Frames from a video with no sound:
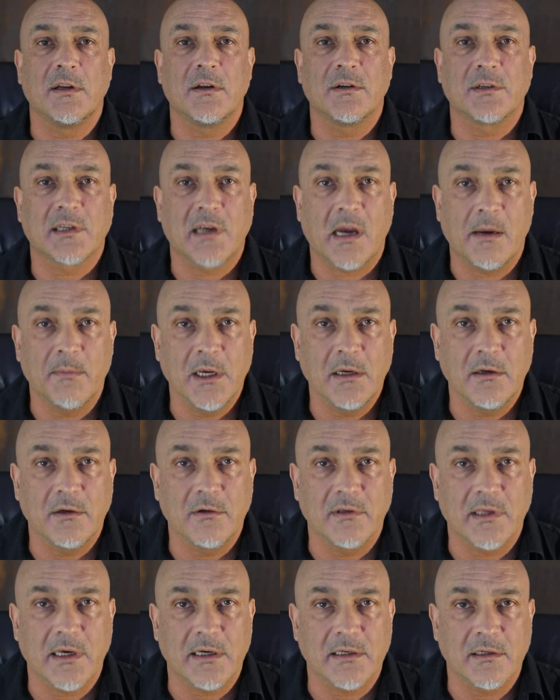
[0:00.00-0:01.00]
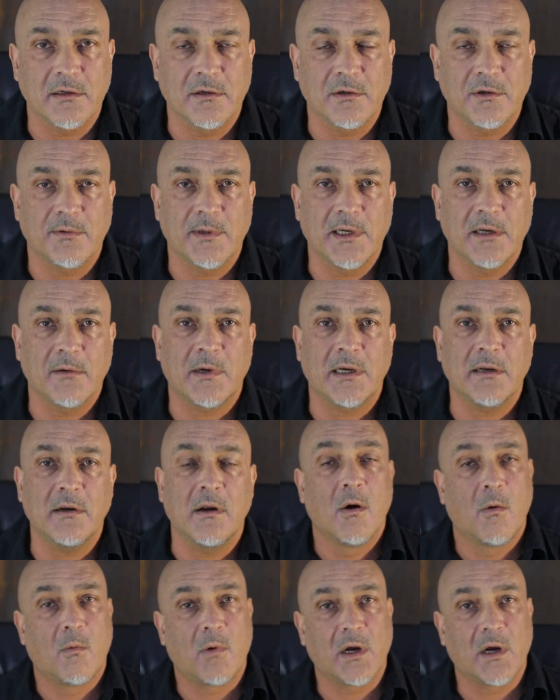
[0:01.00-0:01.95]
videos coming in 2021.